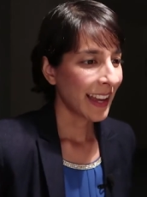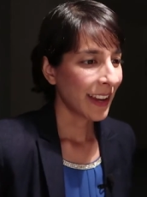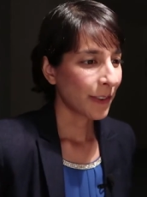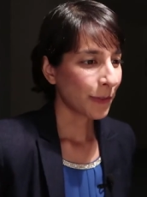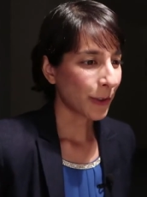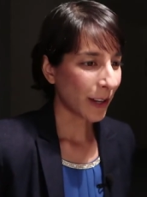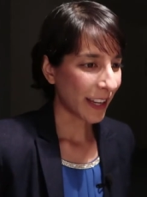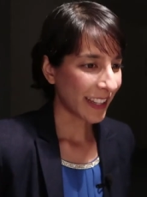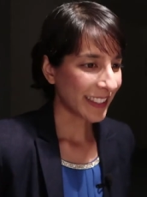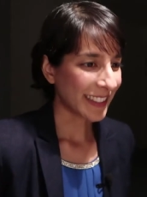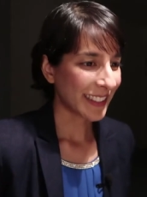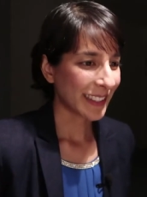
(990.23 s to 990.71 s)

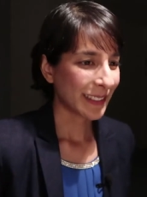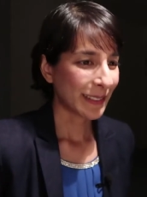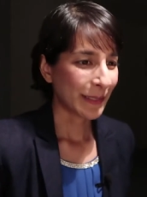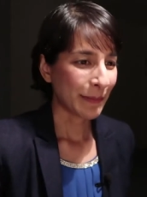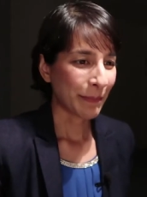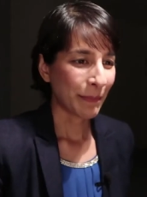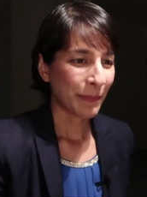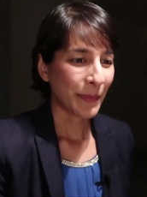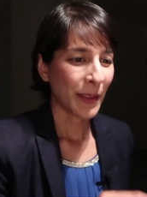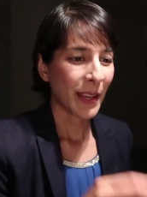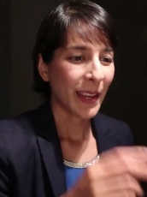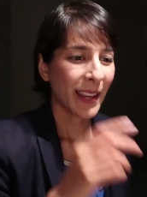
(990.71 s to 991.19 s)
Right.
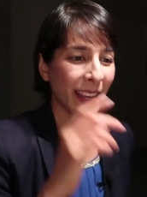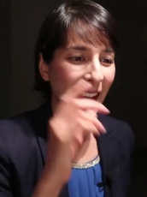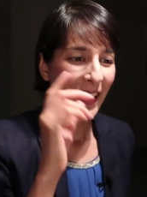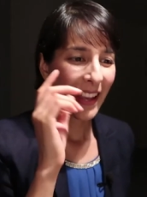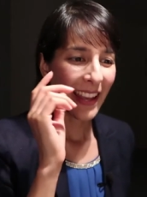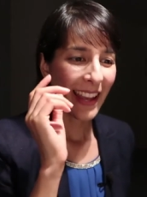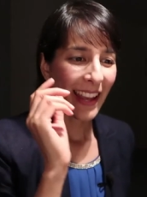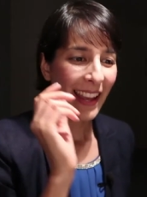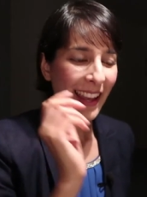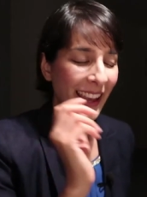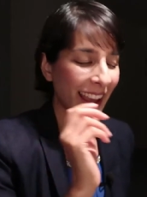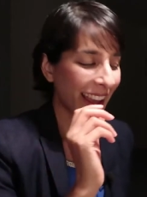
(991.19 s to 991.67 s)

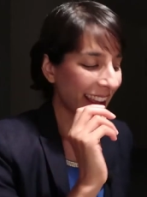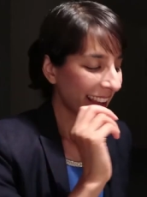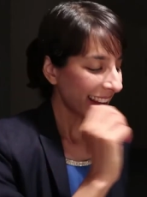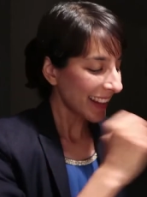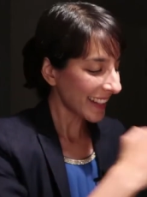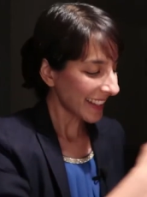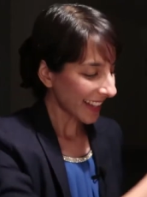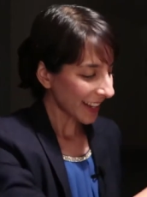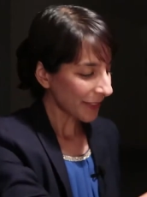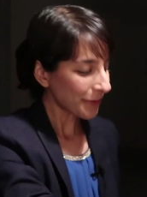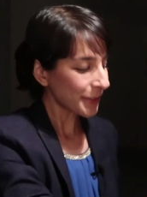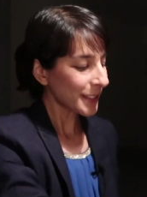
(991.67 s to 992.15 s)

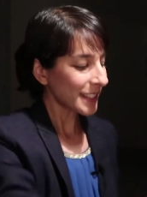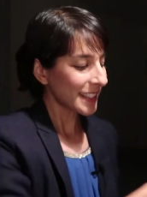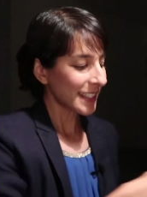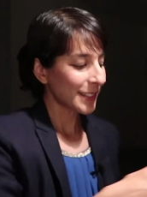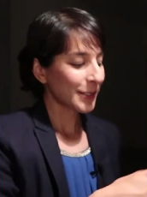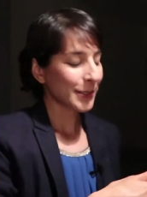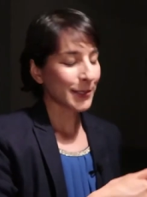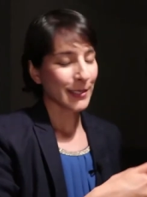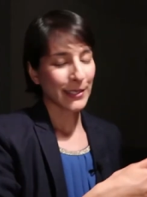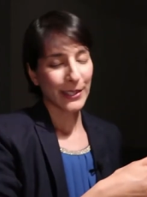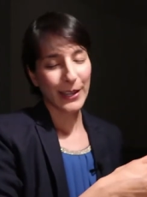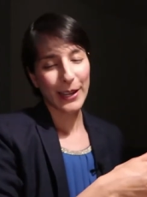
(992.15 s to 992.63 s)
In every
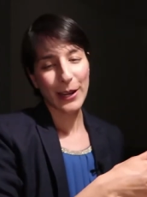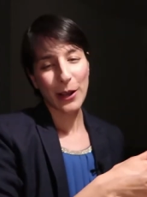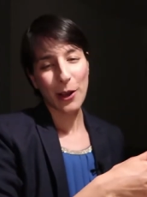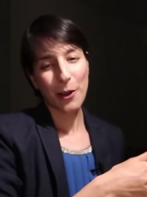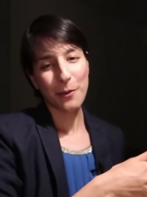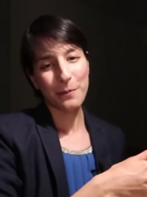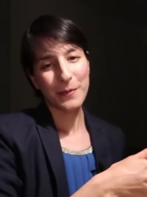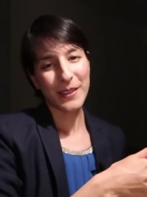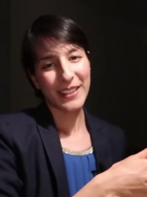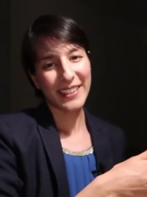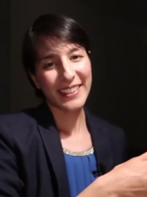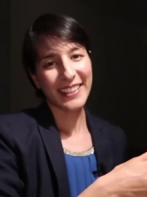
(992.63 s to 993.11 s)
single sign,
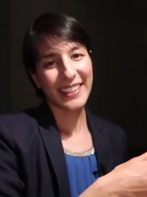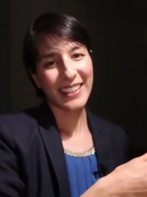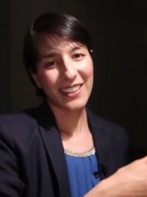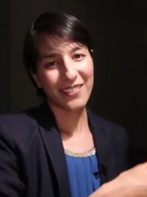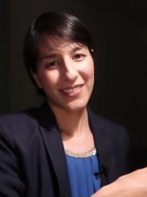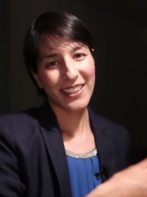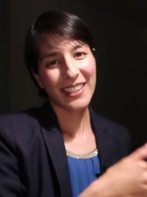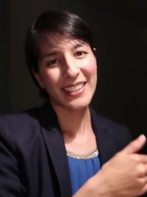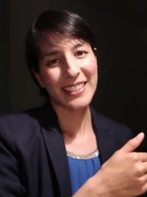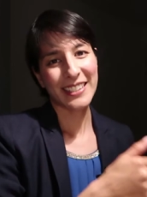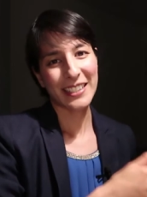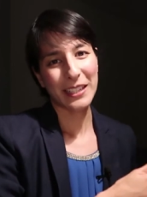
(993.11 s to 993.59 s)
I've been
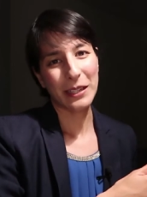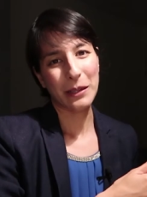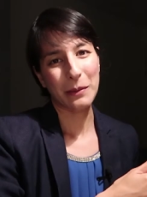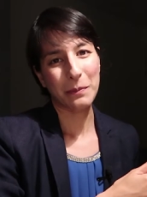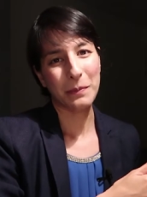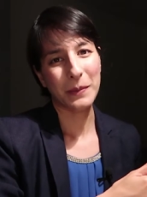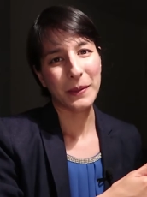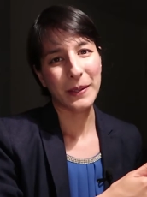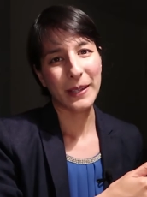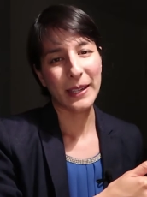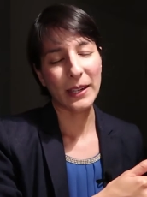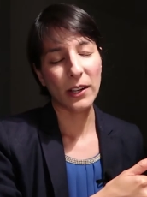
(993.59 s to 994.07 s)
giving a
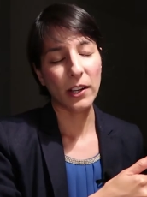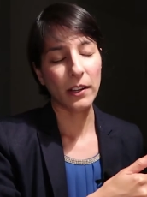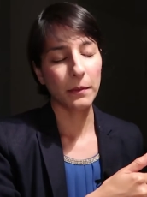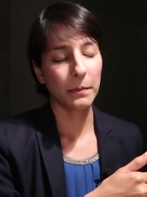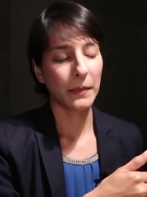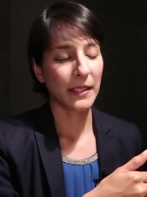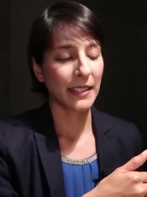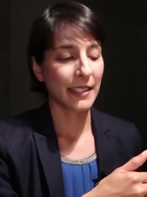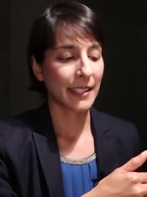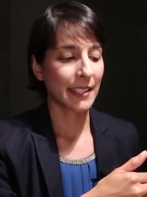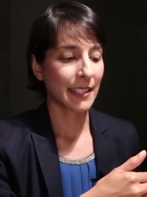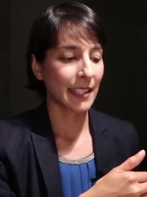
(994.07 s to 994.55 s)
tip and I've
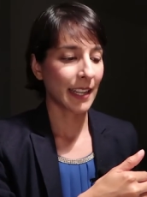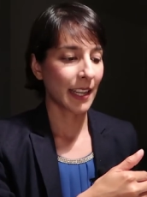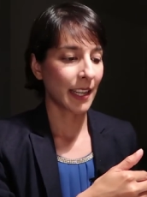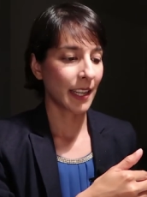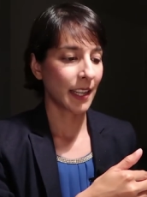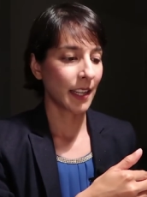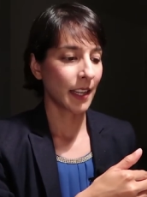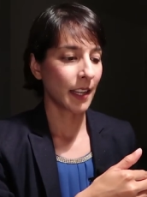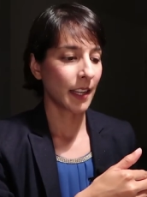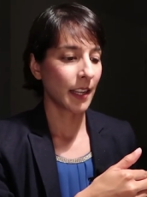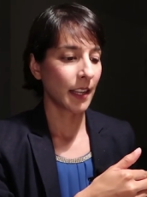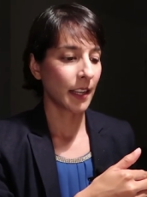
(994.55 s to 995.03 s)
been
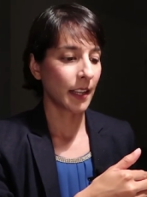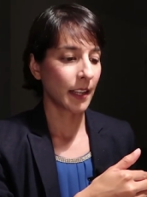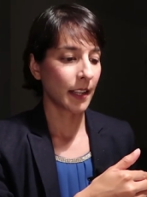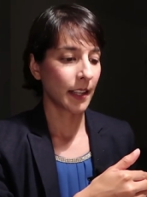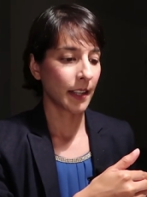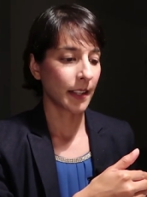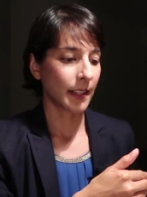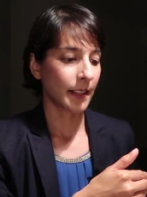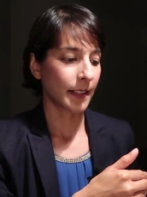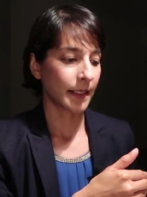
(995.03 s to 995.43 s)
saying